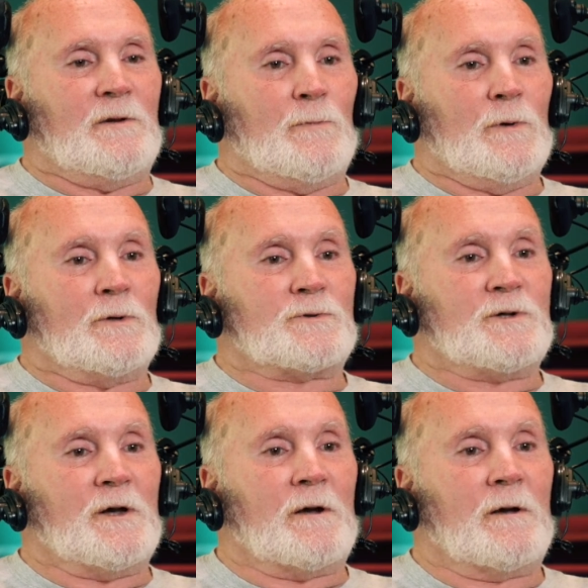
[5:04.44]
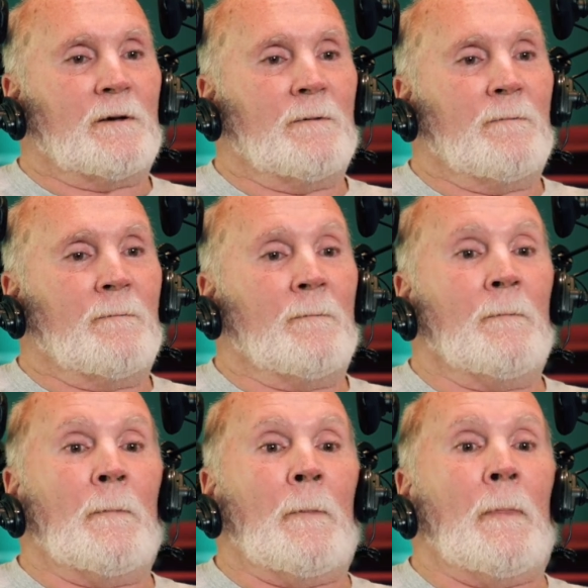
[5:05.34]
a wheelchair.
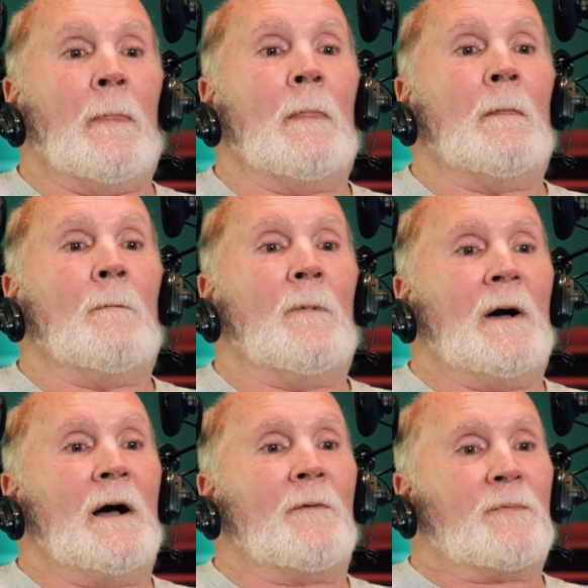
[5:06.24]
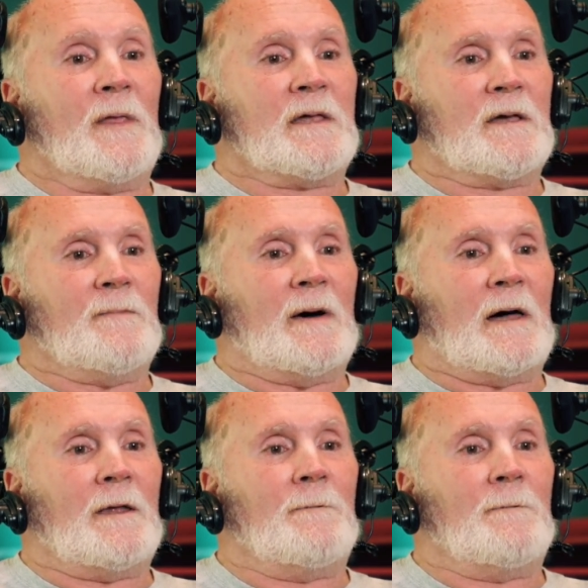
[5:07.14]
Well, think about it.